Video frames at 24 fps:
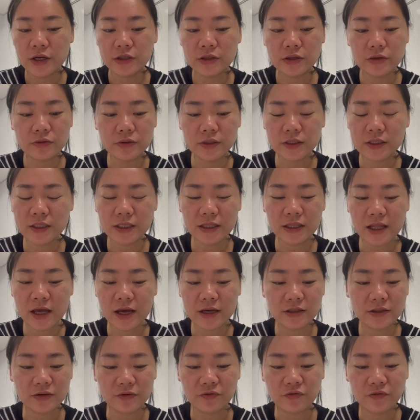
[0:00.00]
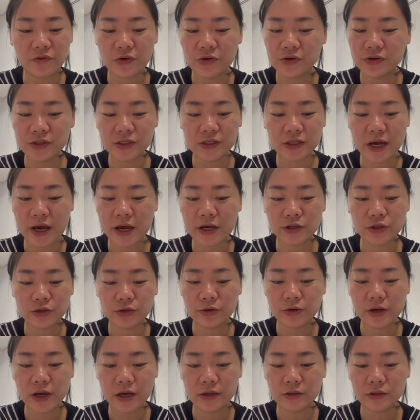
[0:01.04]
Don't select the first
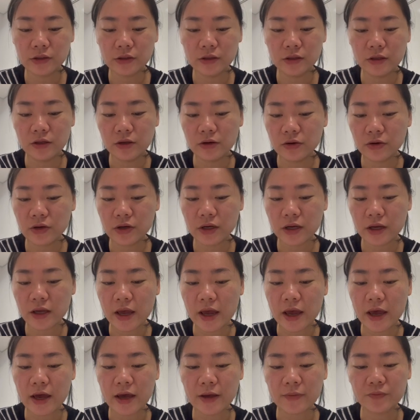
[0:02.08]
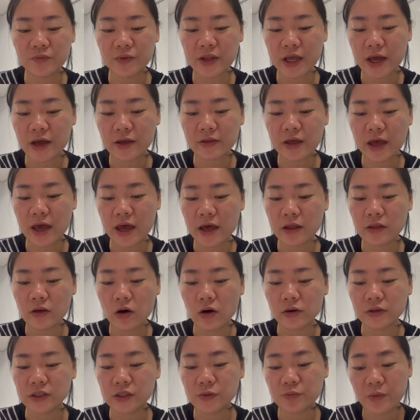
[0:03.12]
entry under look and then add
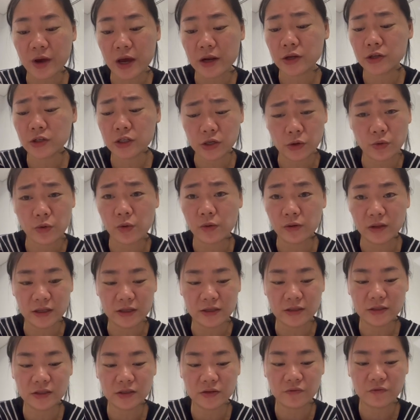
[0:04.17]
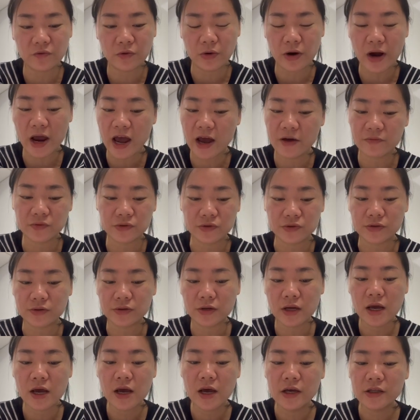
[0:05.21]
on Spanish equivalent for after.
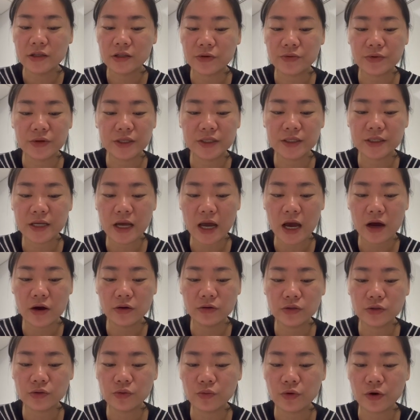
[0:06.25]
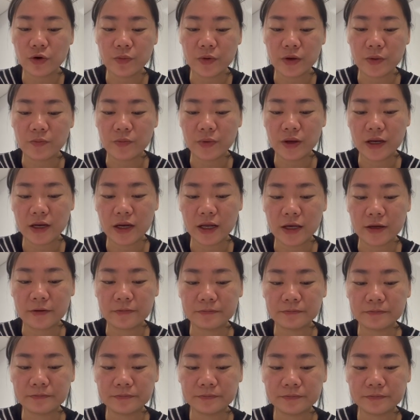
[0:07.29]
The result will be
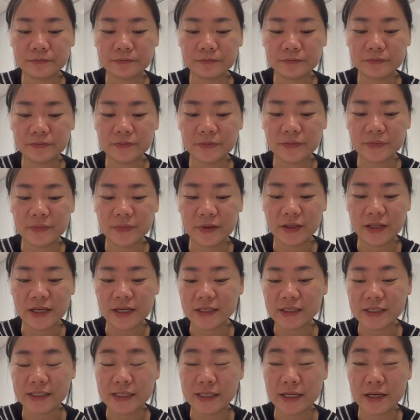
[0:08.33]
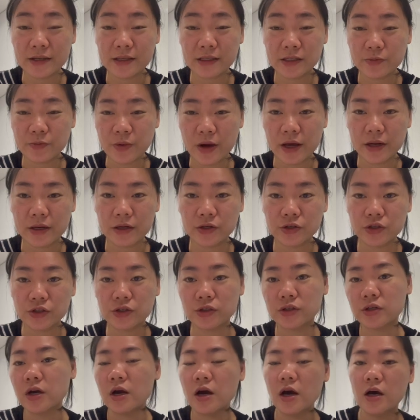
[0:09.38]
meaningless in Spanish.